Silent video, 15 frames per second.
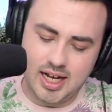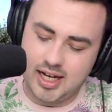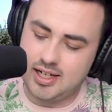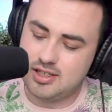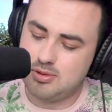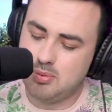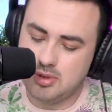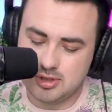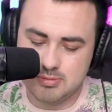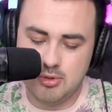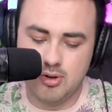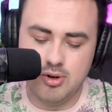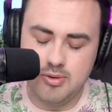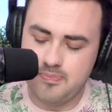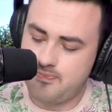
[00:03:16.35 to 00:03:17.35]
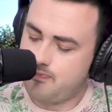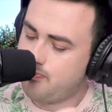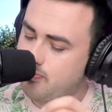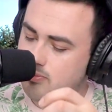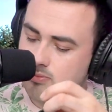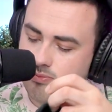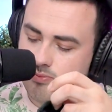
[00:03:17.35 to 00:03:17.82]
And what's more,
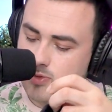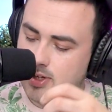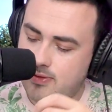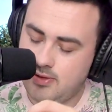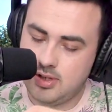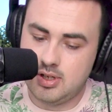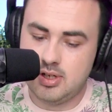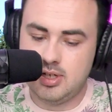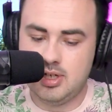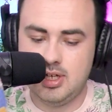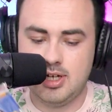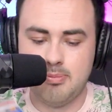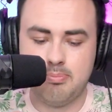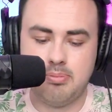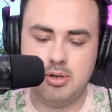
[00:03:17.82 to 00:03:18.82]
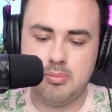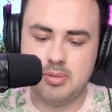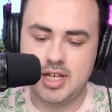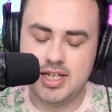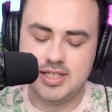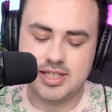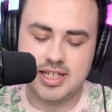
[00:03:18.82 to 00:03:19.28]
you can pop
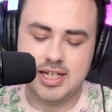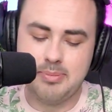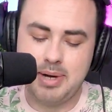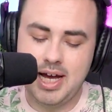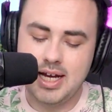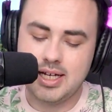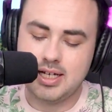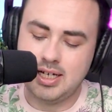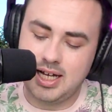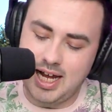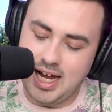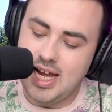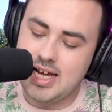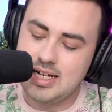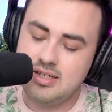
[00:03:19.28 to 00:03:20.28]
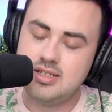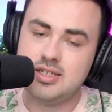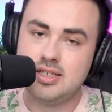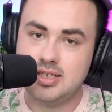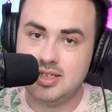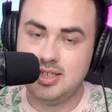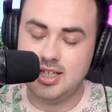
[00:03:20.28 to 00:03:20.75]
these in your bag
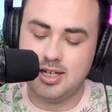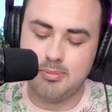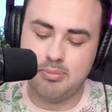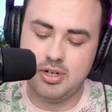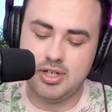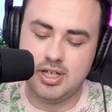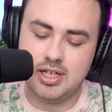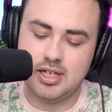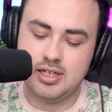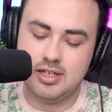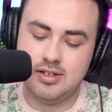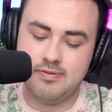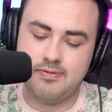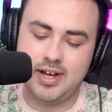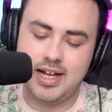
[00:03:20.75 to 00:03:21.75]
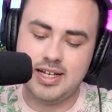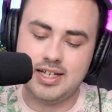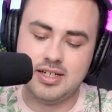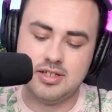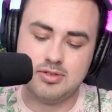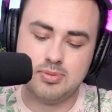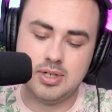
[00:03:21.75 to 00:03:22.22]
and you can put your fan
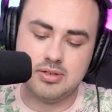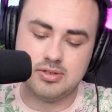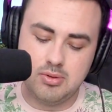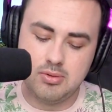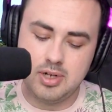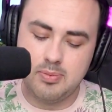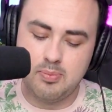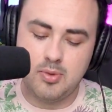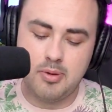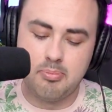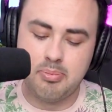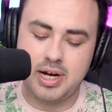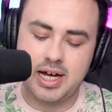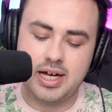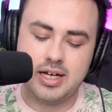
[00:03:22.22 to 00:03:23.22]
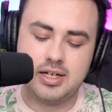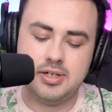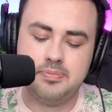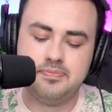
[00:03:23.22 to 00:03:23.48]
in as well, all in one bag.